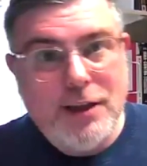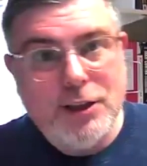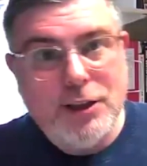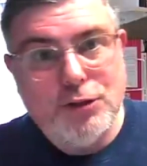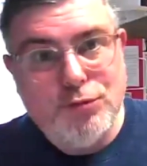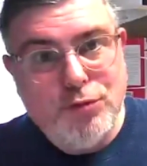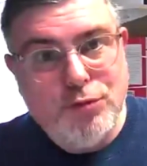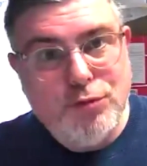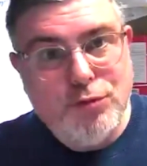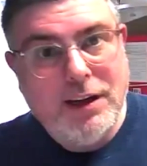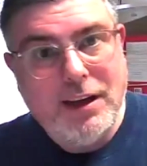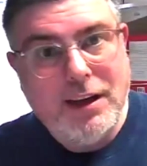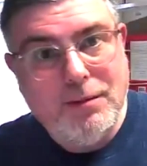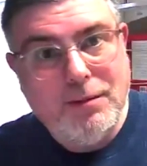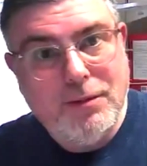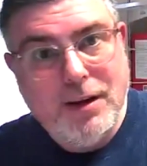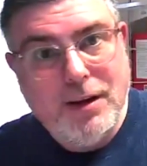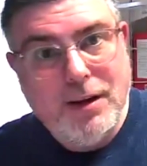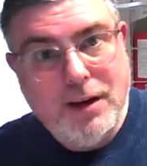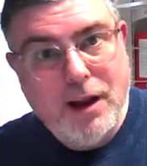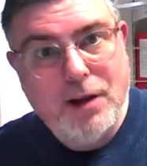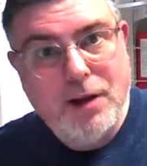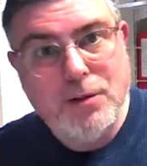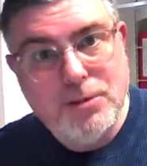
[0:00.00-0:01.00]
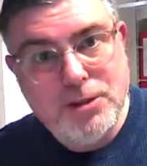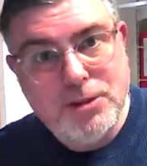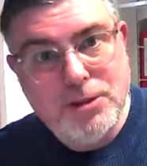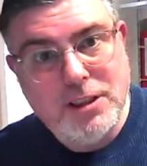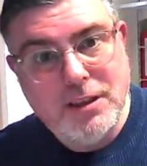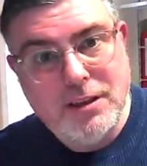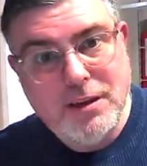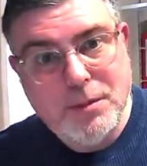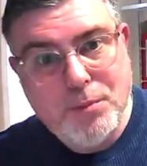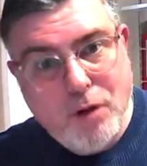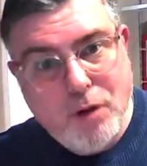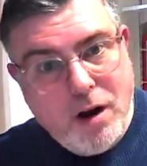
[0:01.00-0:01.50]
Reagan's running in
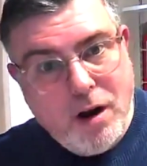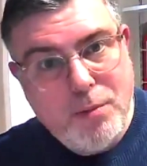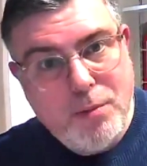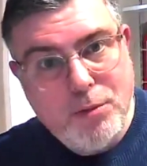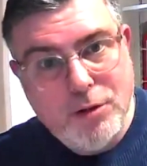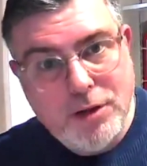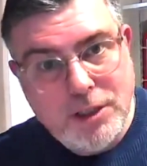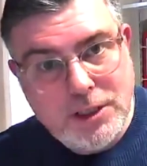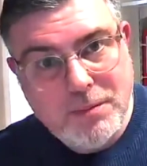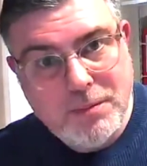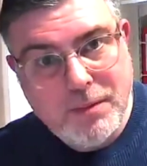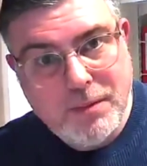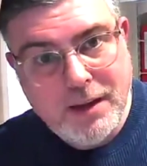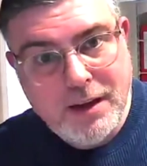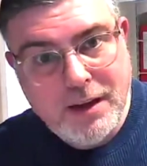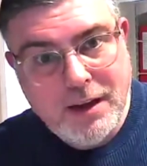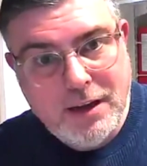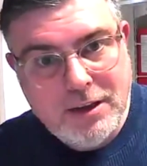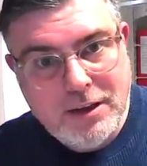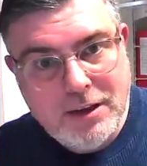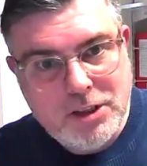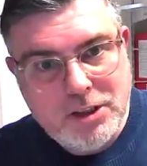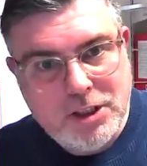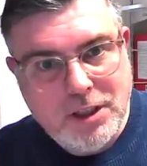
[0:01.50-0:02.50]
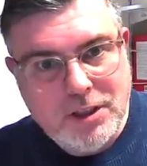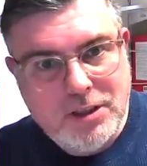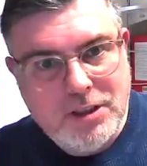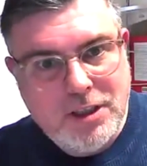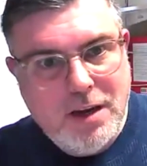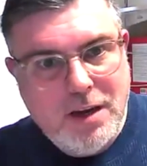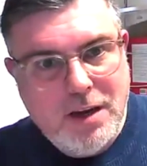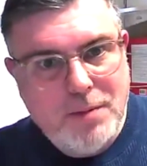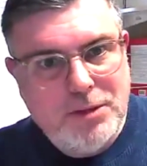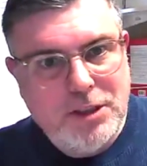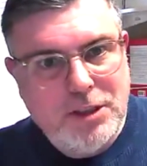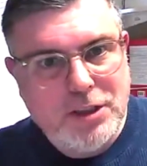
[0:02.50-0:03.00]
close in the primaries. So
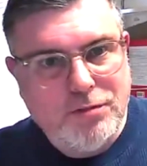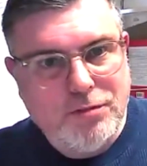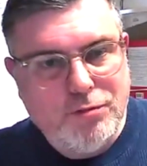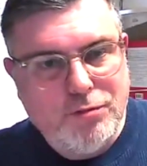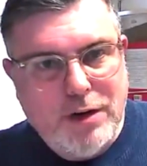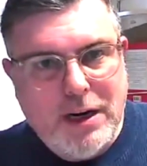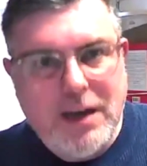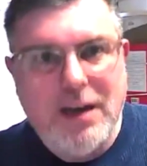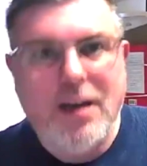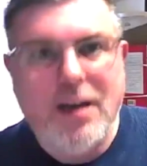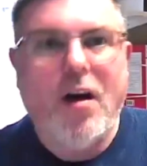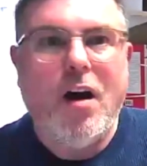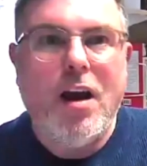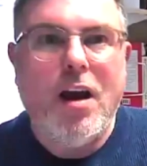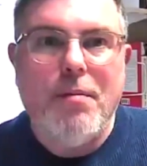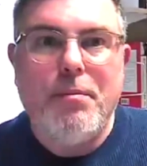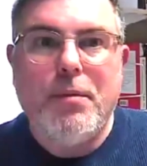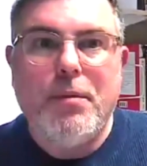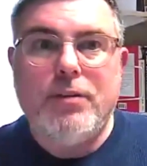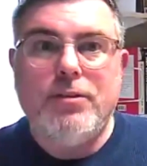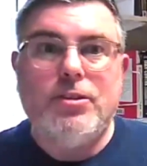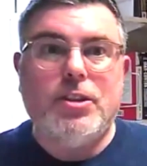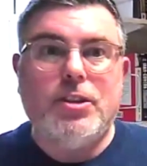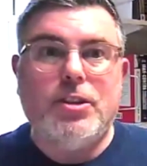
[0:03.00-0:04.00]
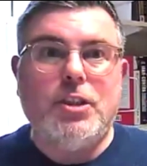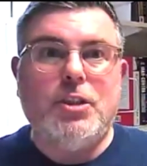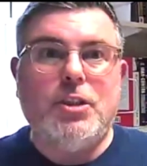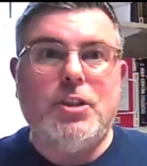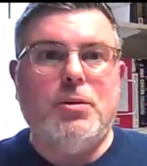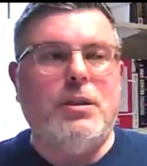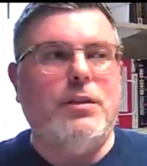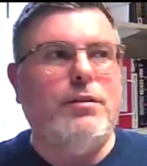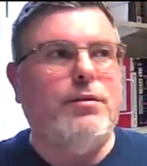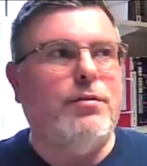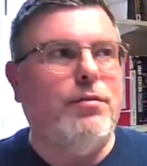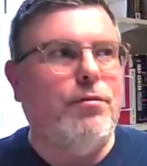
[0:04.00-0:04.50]
in terms of this realignment to
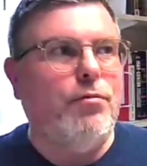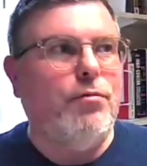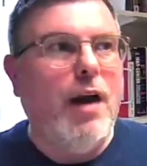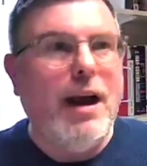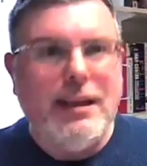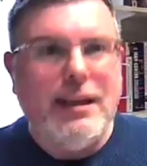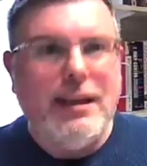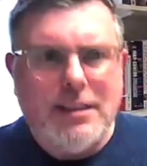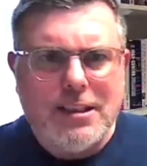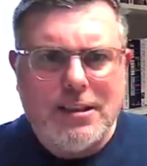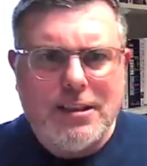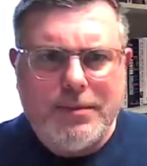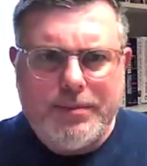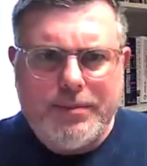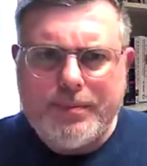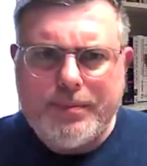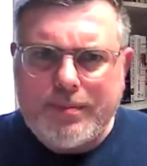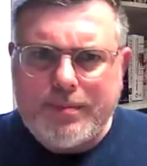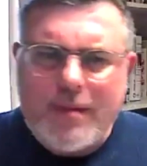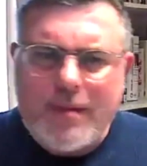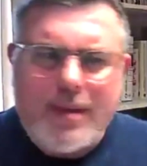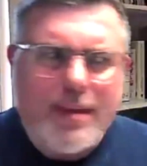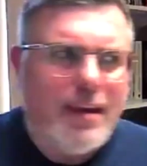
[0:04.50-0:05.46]
do with race,